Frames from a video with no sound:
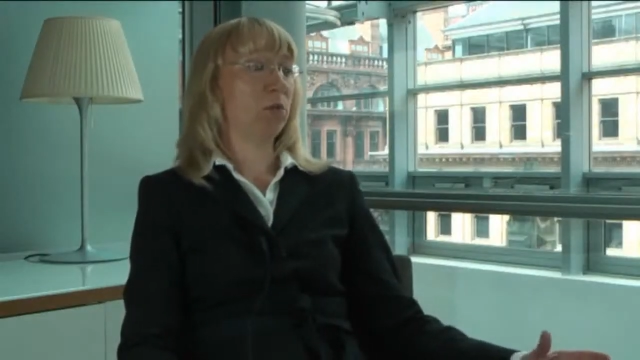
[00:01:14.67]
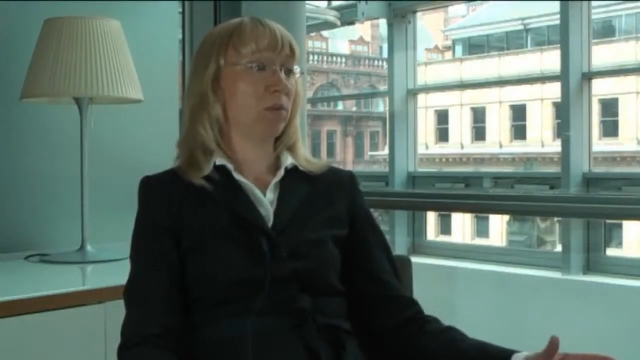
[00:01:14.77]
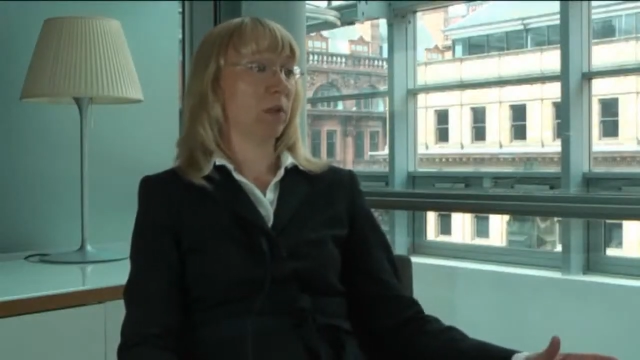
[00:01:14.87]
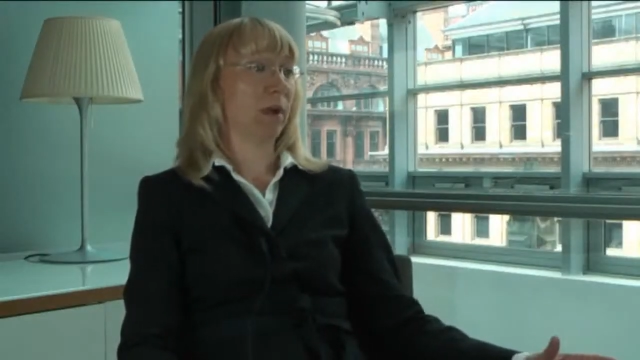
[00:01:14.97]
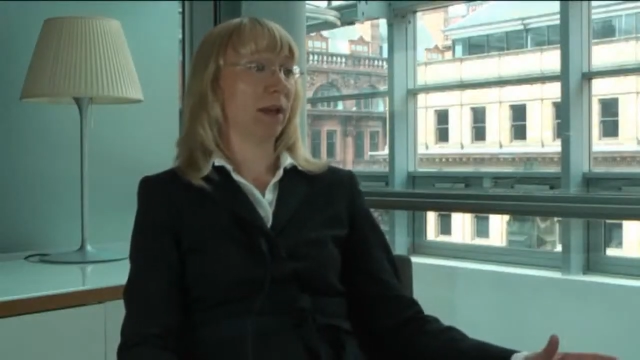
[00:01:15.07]

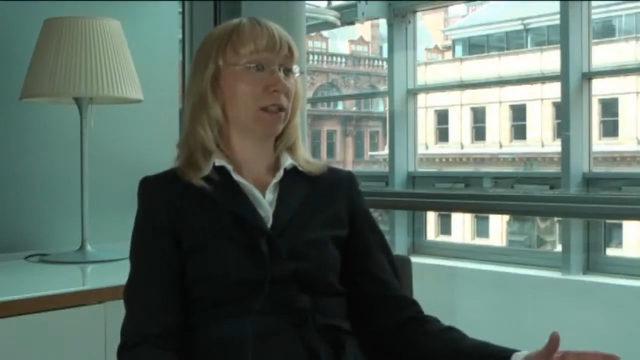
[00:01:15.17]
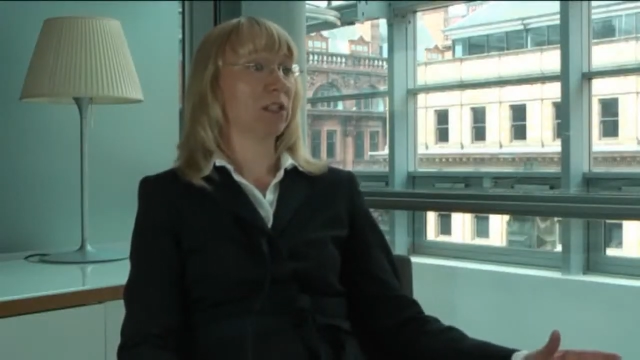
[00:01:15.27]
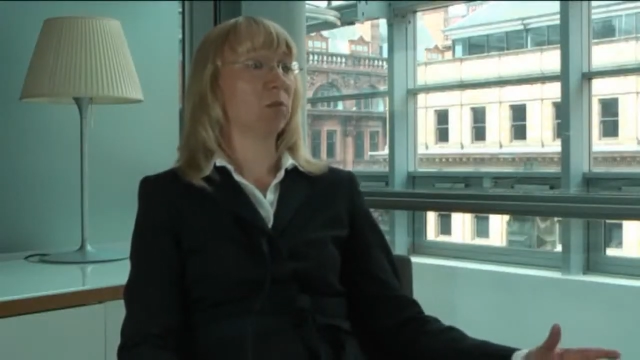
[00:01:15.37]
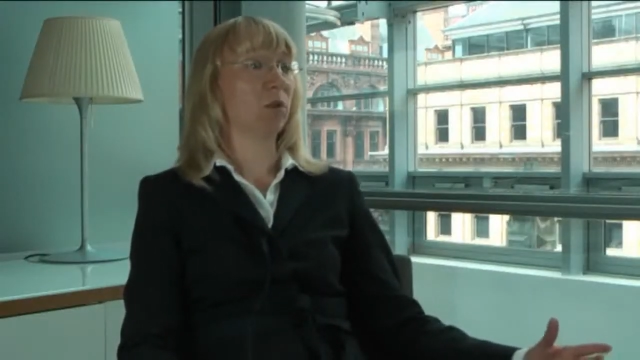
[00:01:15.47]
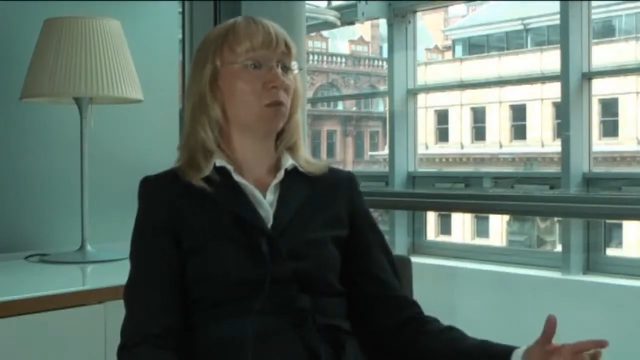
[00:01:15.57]
wouldn't be
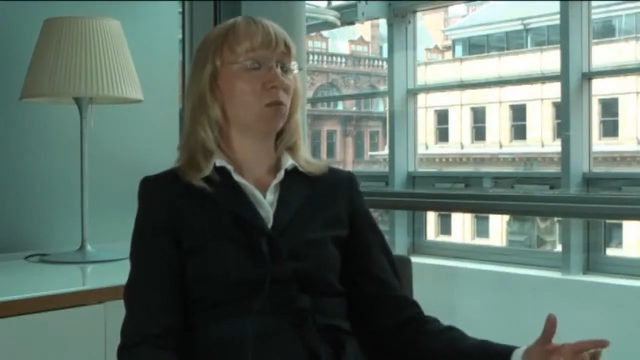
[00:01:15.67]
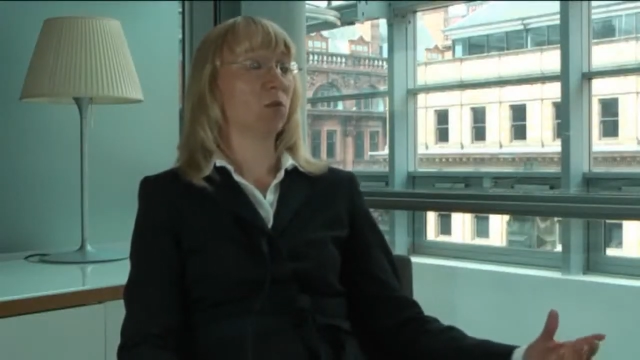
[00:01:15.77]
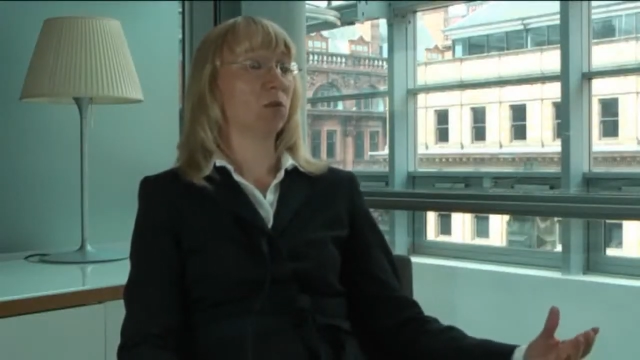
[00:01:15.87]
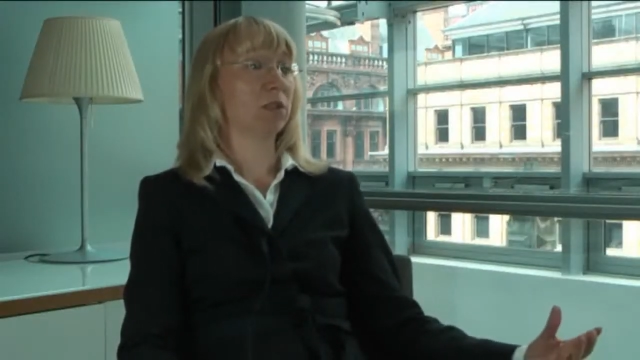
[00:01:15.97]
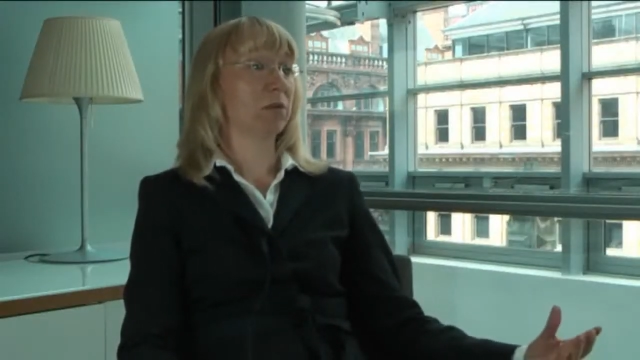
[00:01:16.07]
patentable
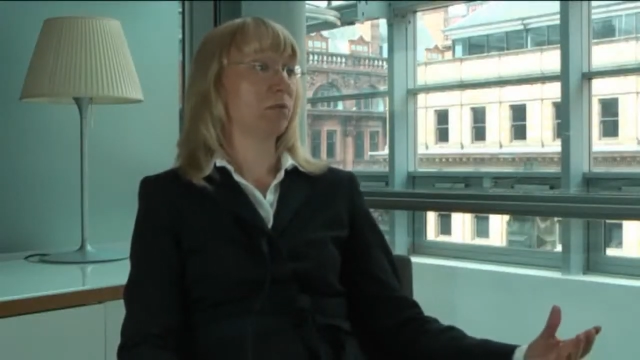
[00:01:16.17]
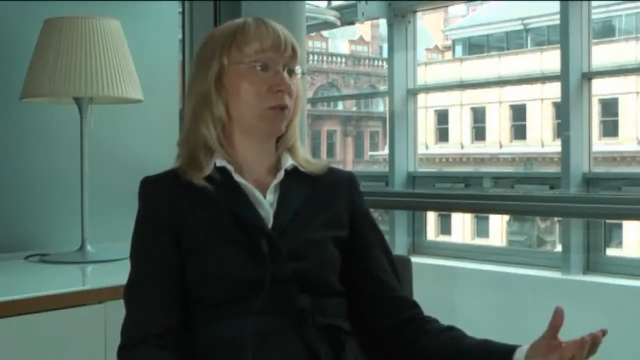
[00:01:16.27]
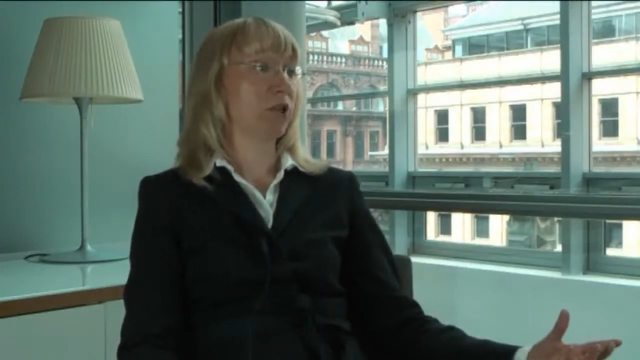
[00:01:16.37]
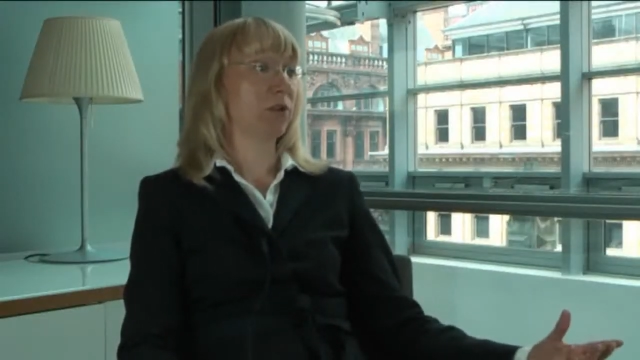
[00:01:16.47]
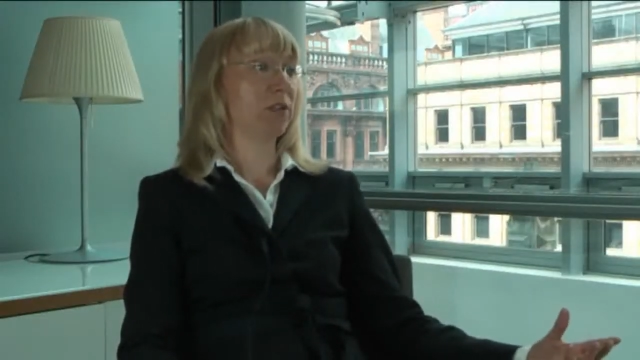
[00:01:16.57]
was
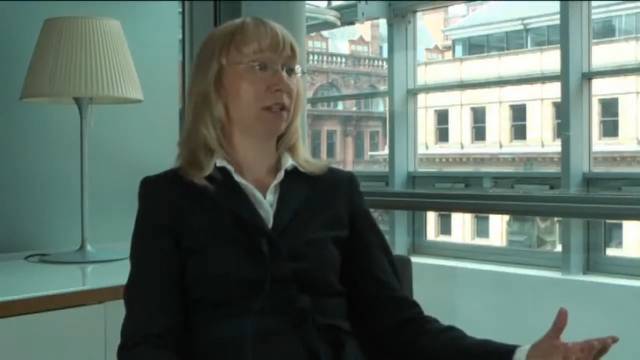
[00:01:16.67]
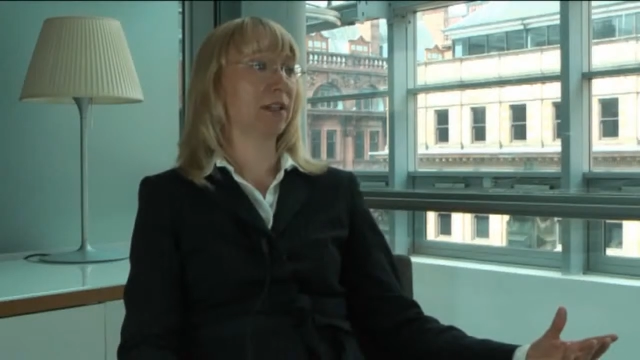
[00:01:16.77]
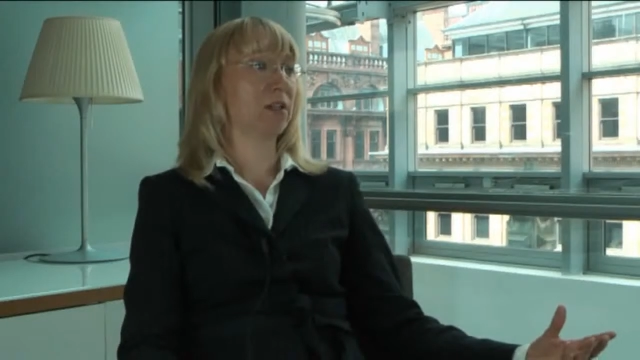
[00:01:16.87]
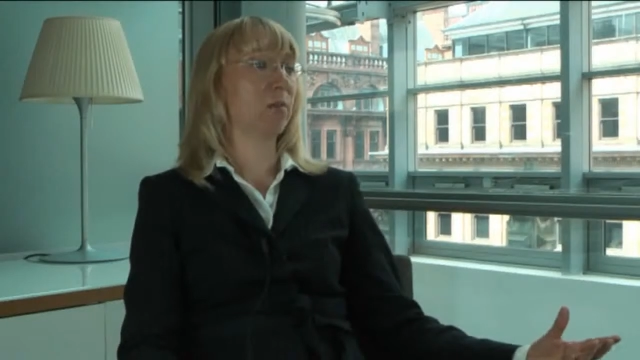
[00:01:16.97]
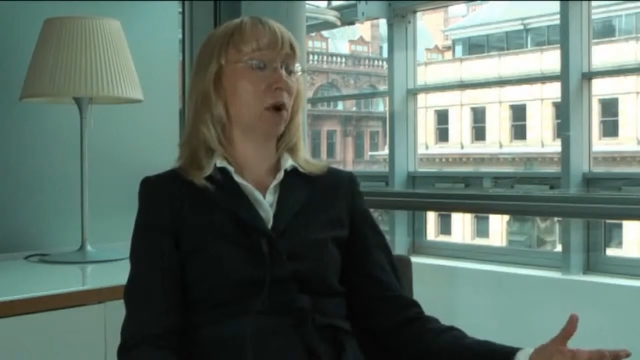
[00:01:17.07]

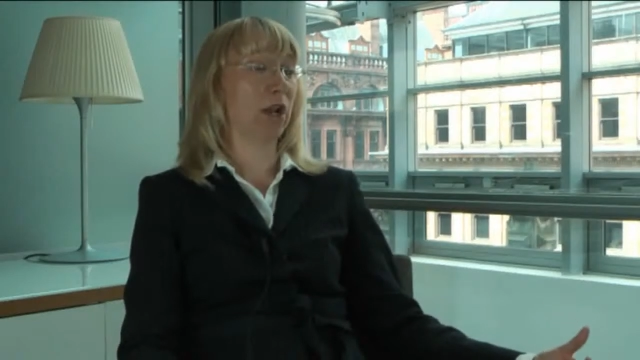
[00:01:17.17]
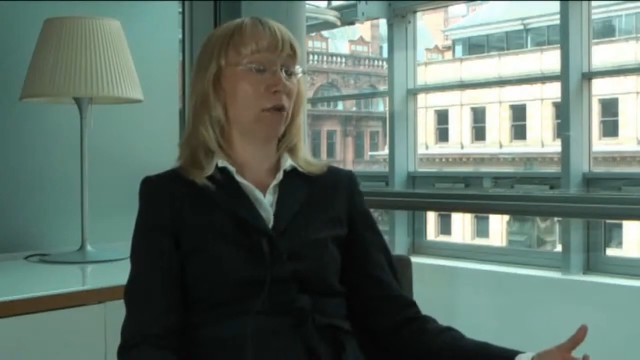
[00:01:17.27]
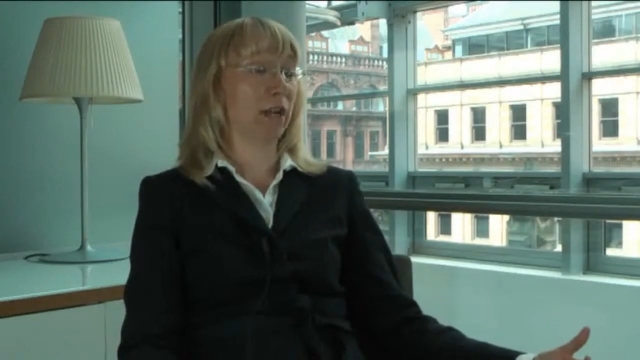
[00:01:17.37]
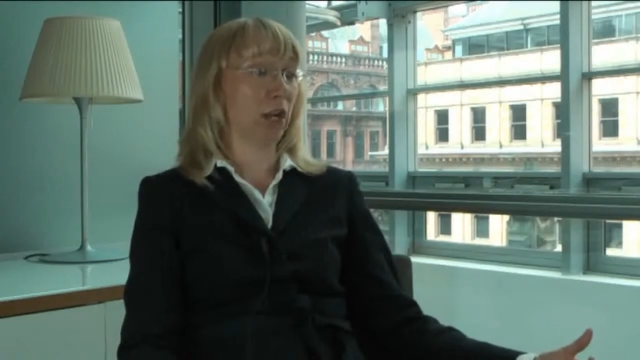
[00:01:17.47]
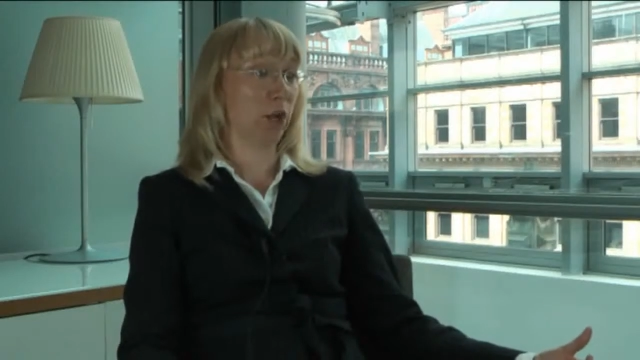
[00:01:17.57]
producing some
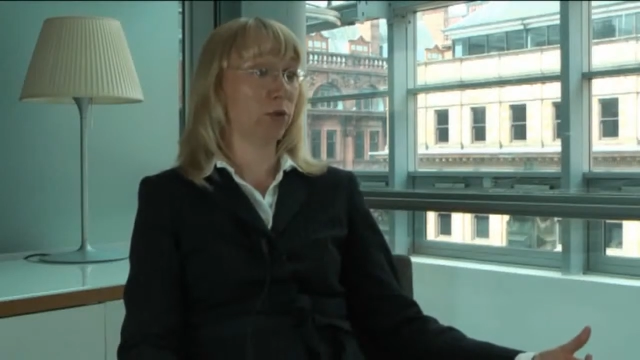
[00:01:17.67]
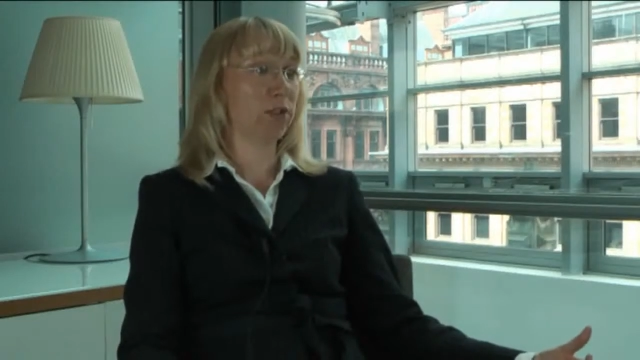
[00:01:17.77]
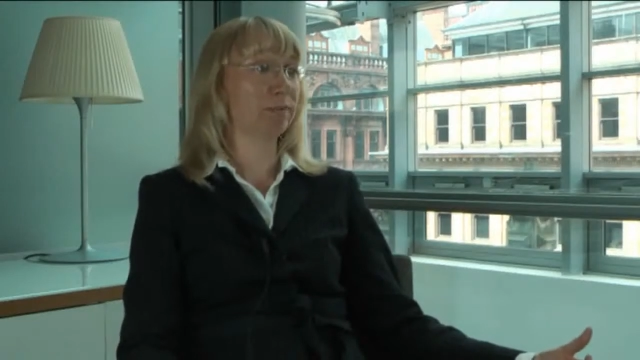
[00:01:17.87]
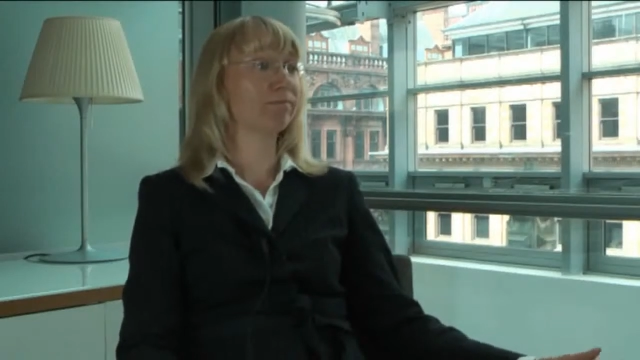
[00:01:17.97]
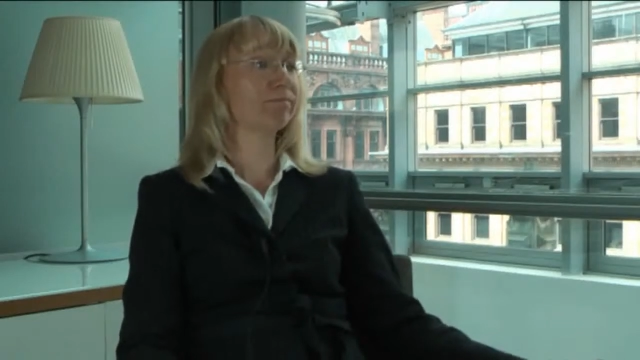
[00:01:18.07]
binary code,